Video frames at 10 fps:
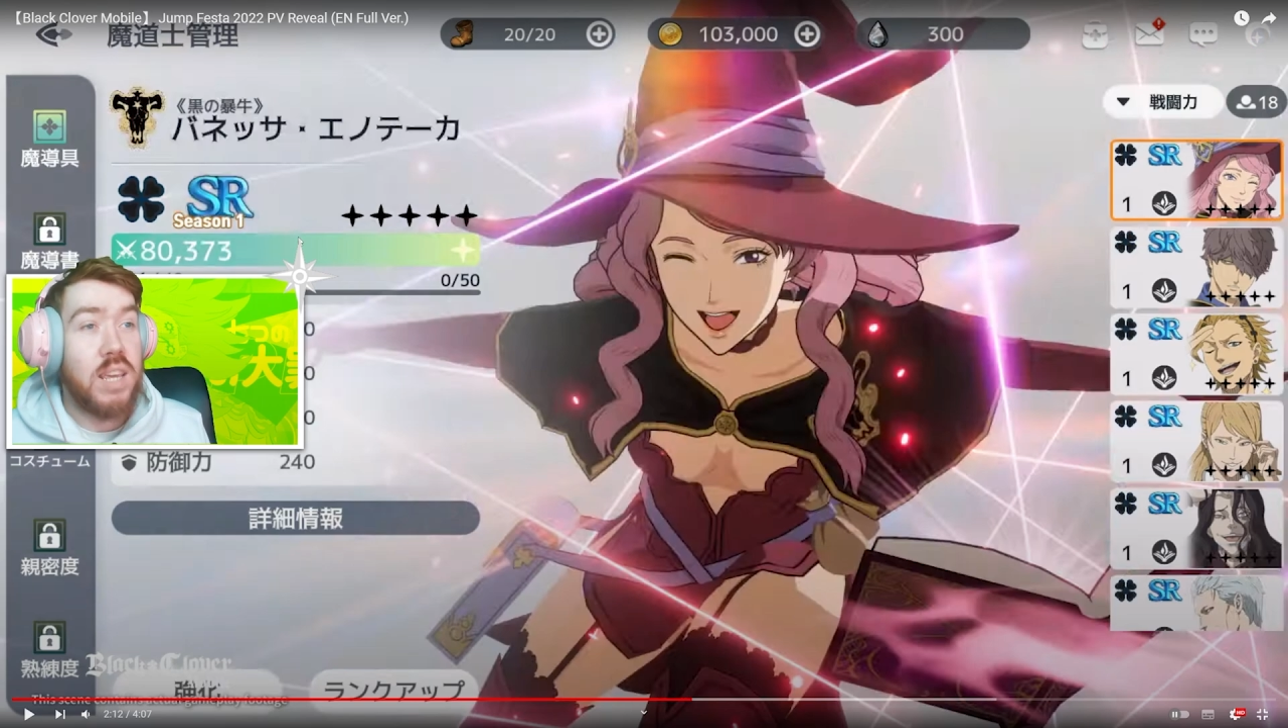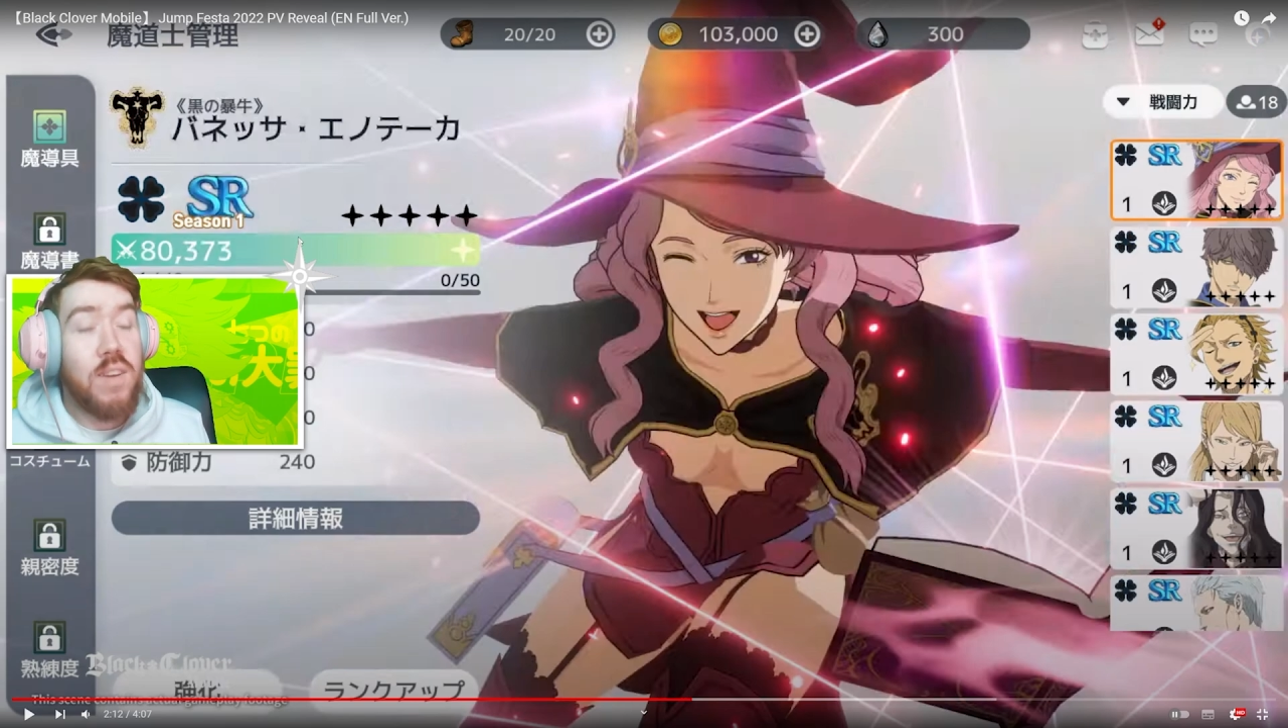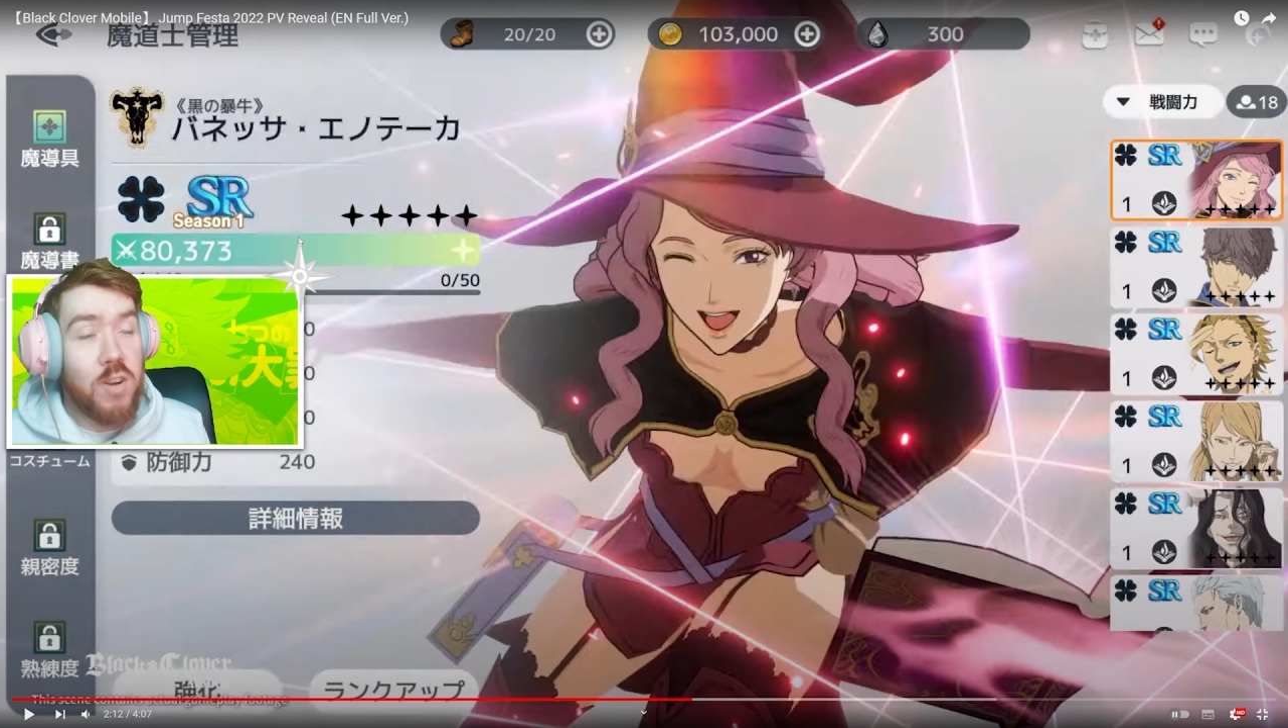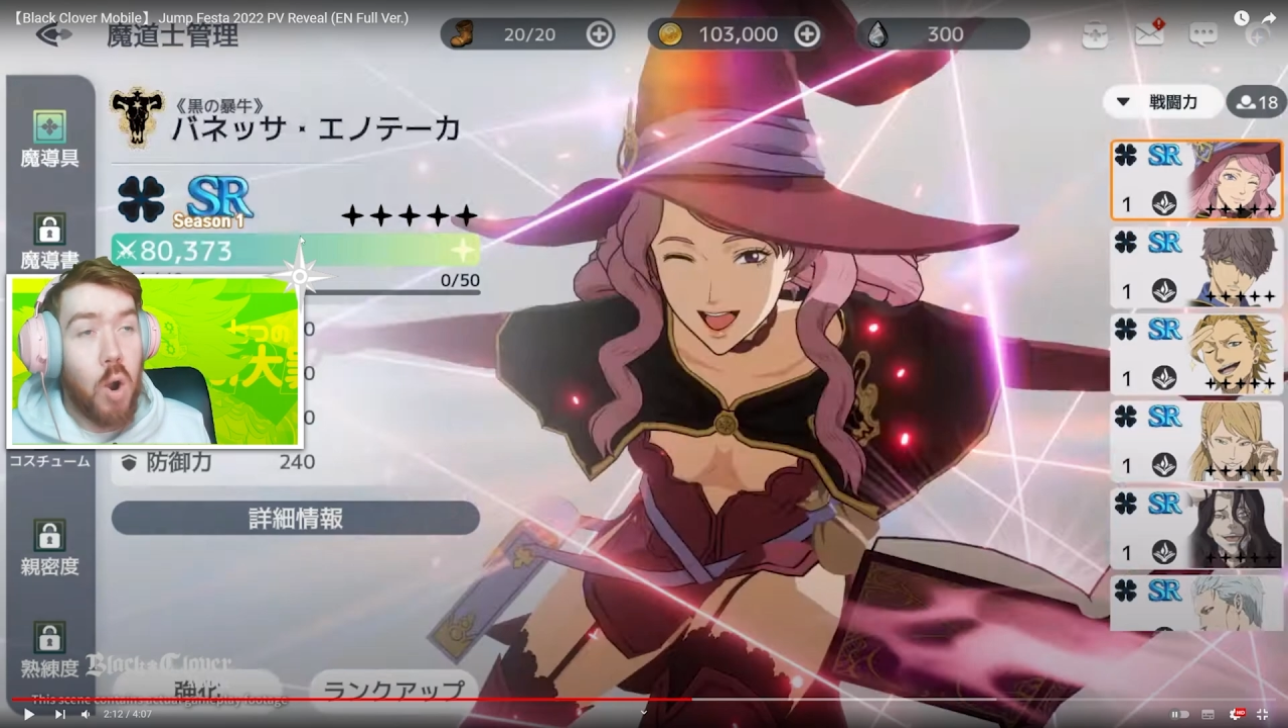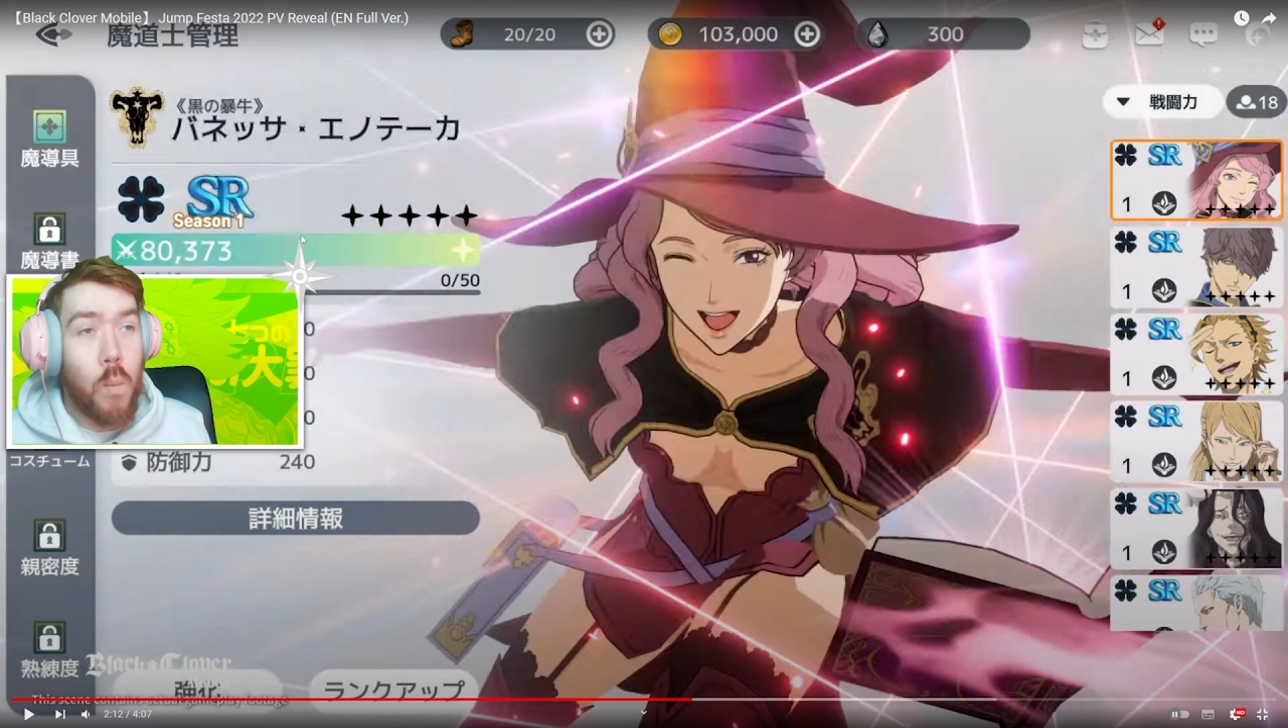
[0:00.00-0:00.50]

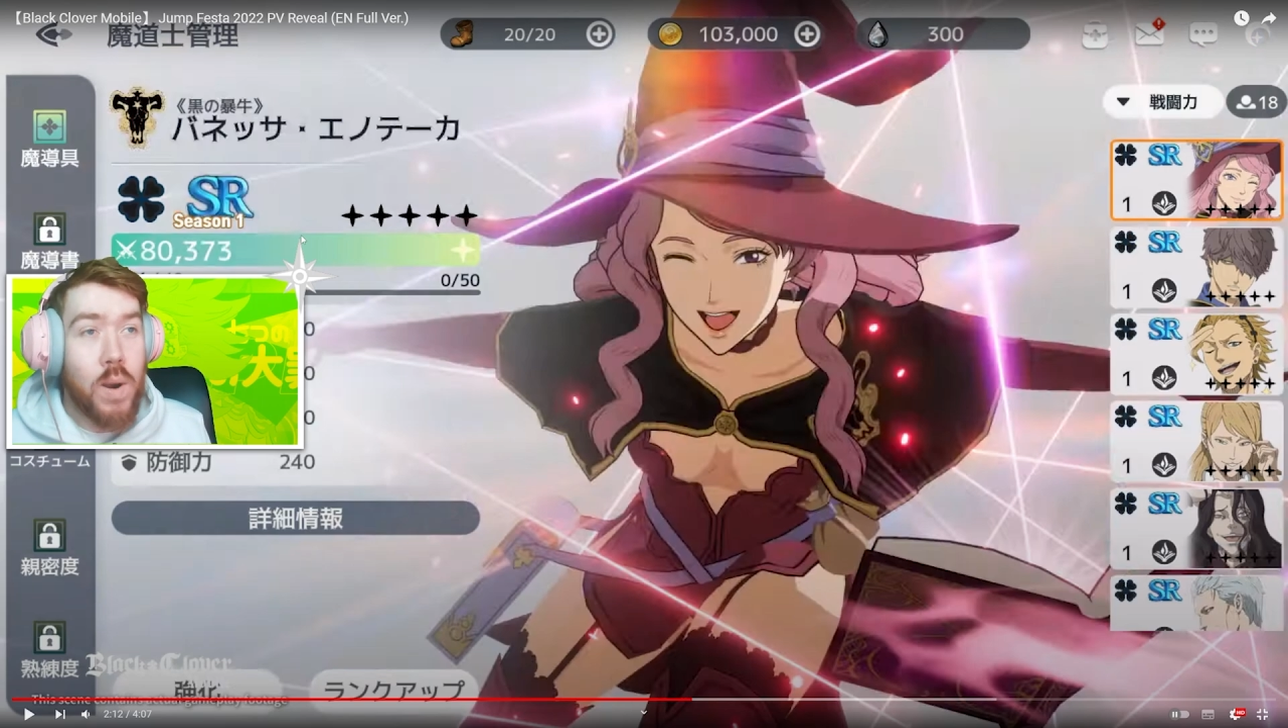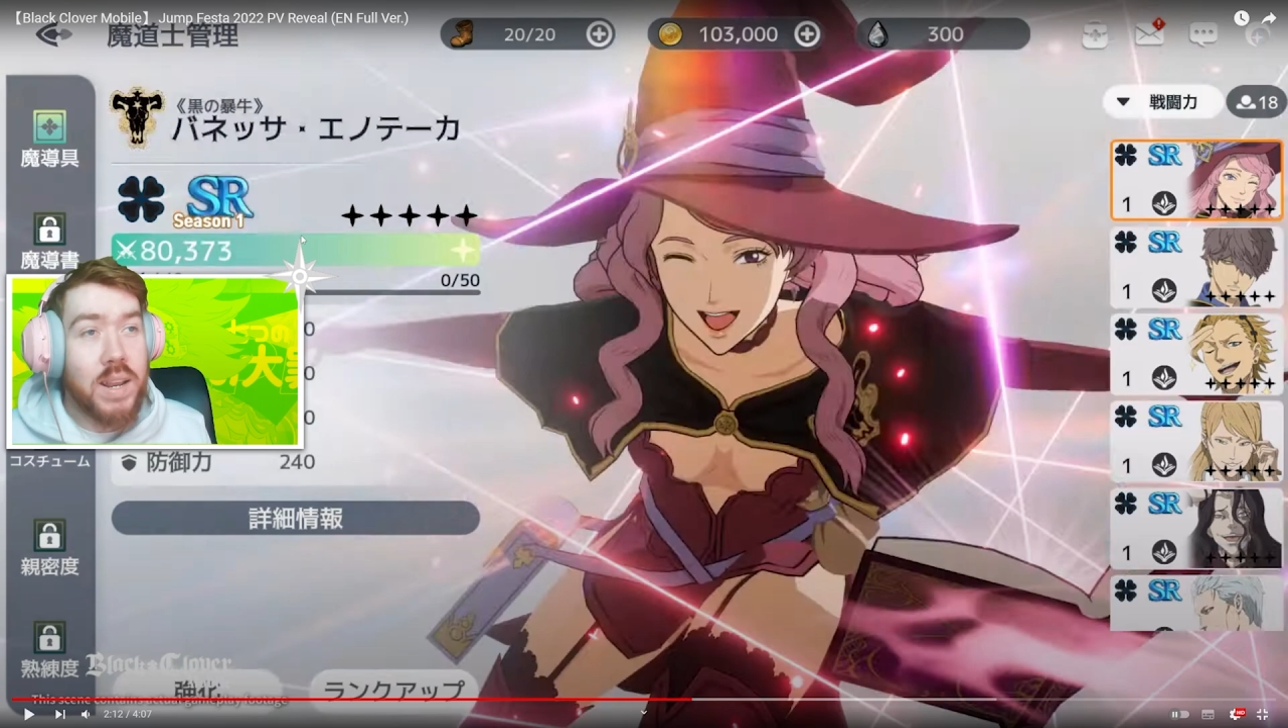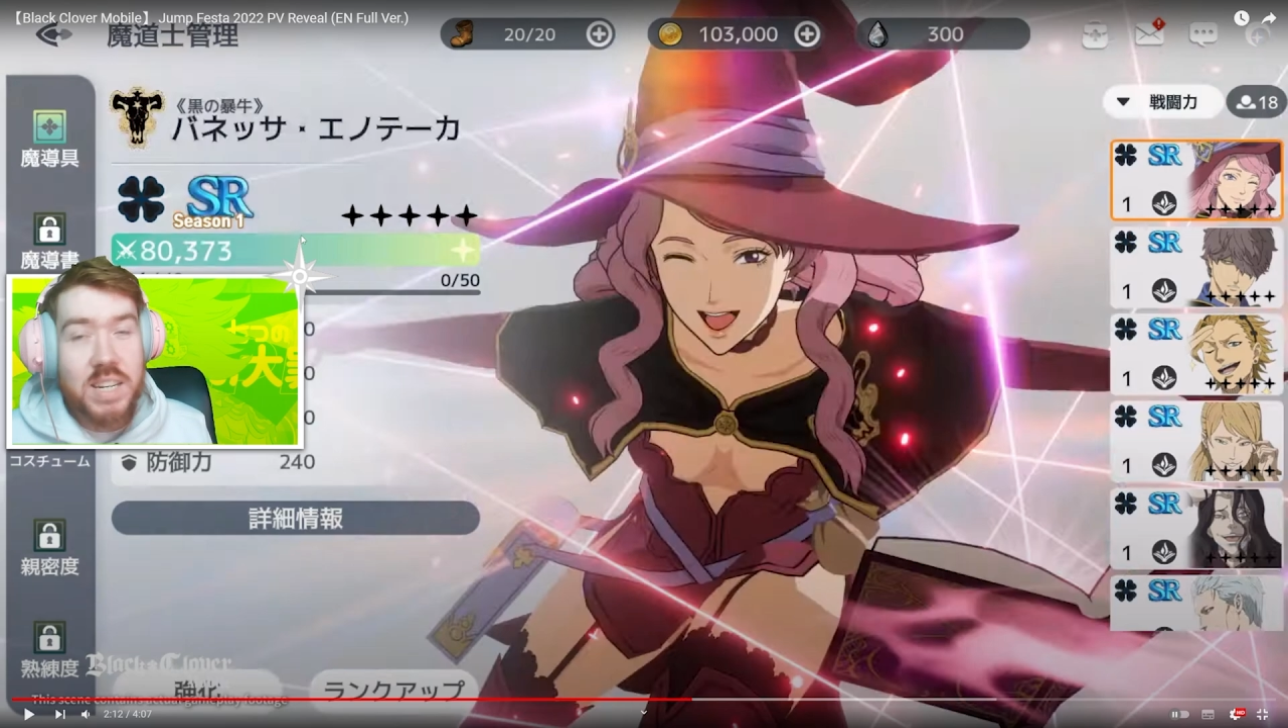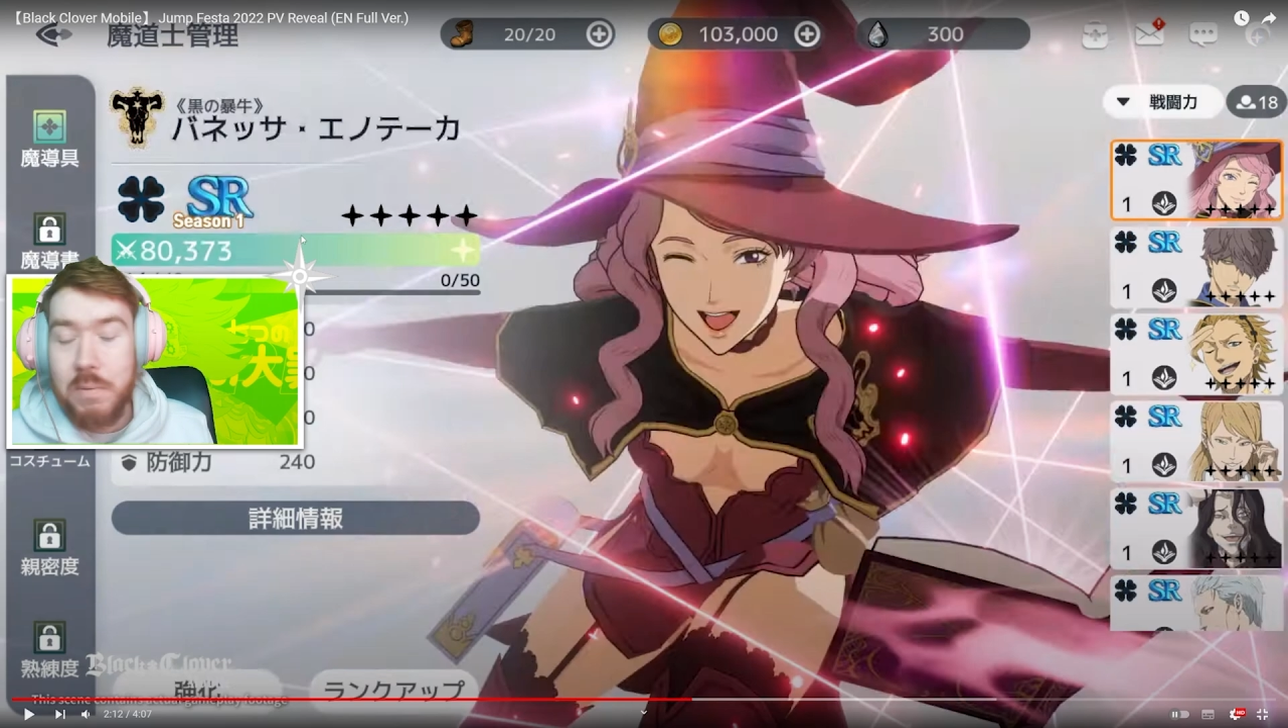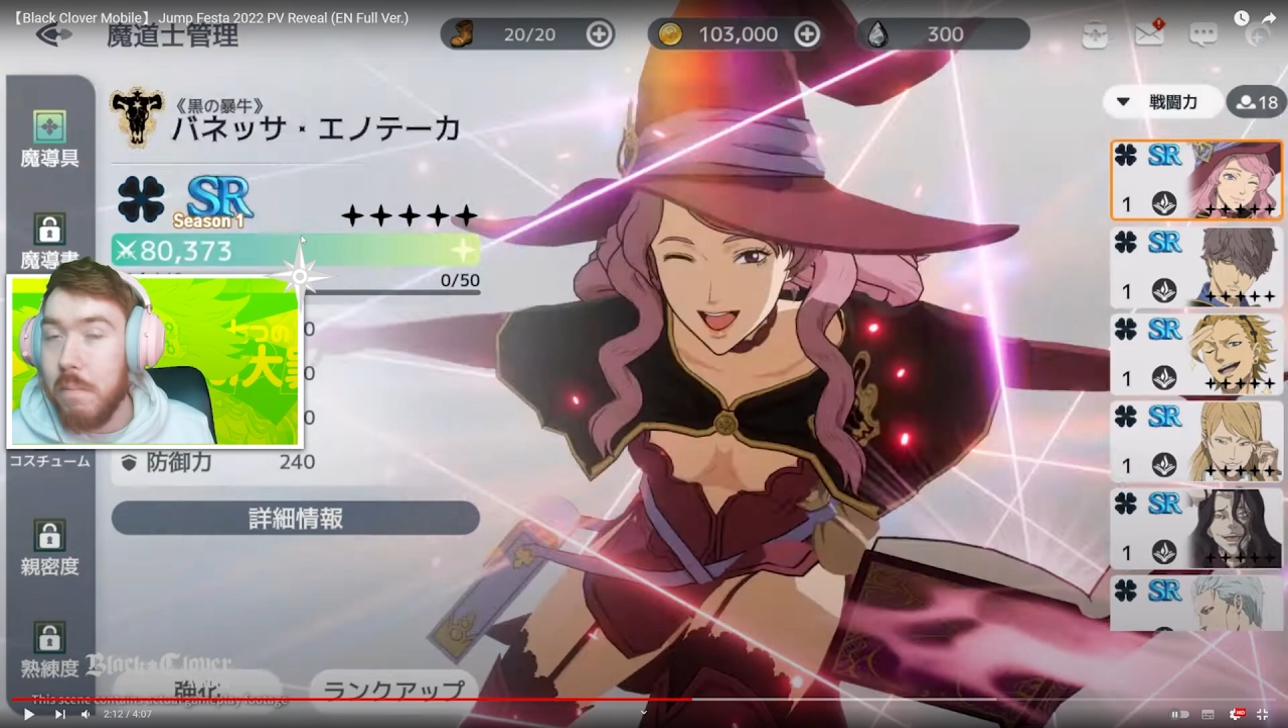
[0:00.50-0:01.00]
even on release,